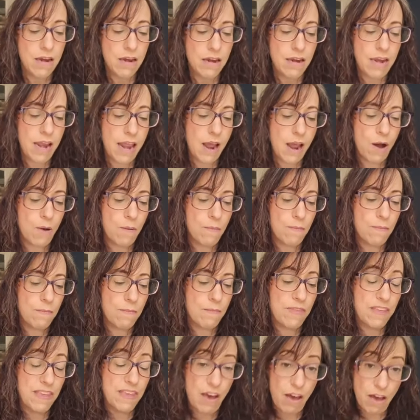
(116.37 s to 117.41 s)
Now,
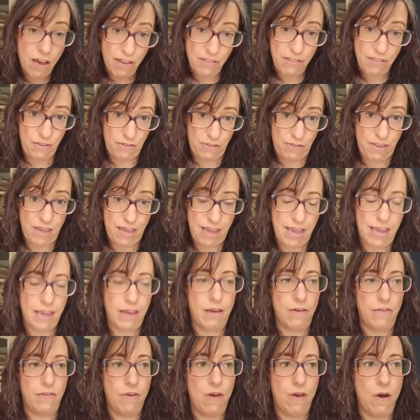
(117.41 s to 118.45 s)
the other
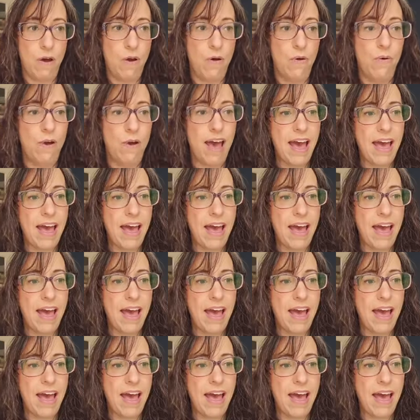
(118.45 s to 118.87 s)
thing though,